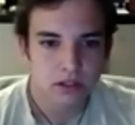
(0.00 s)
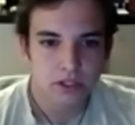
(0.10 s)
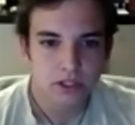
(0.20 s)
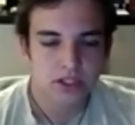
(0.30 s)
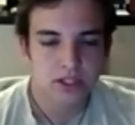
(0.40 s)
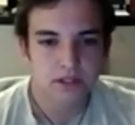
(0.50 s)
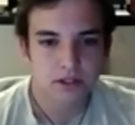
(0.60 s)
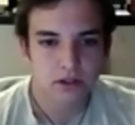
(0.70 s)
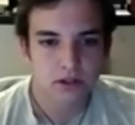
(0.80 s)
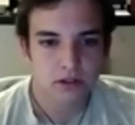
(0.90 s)
We actually have an
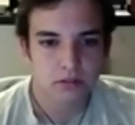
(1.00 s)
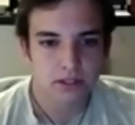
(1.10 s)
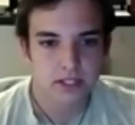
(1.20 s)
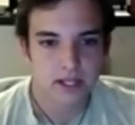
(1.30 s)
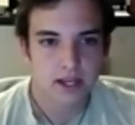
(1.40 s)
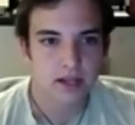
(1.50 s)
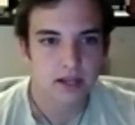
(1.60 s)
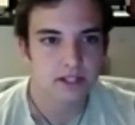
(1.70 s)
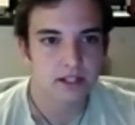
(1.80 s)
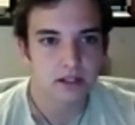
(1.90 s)
article about the
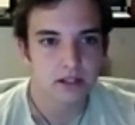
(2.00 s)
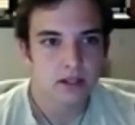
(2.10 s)
halving.